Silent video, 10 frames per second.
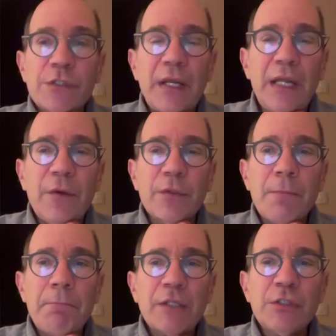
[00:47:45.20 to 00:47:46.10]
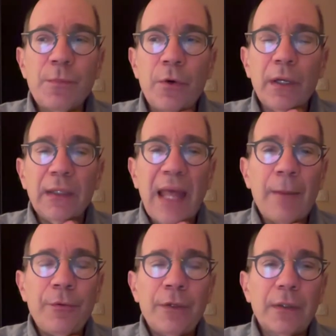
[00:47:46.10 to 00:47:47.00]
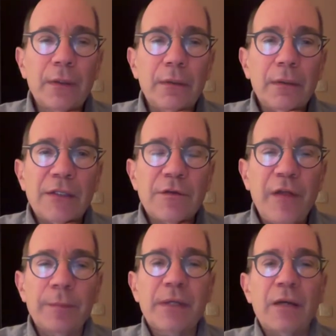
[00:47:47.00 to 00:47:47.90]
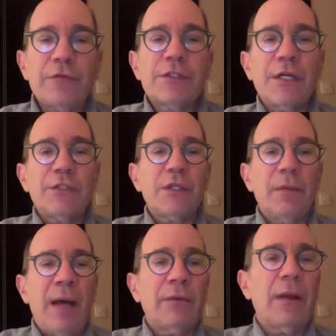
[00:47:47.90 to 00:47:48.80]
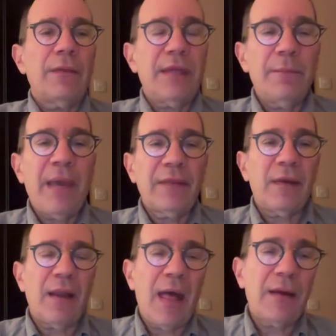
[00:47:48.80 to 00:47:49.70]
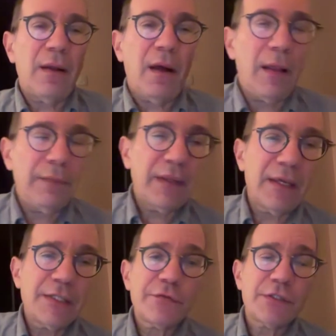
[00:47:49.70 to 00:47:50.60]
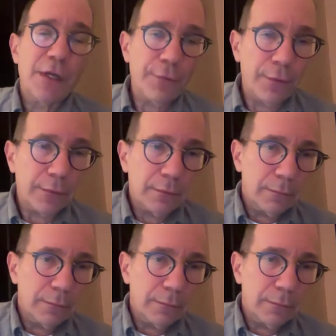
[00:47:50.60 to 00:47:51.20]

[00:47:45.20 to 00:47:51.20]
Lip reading: funny, there was a much more elaborate and developed conversation about the impact that it had on the kids of Sderot.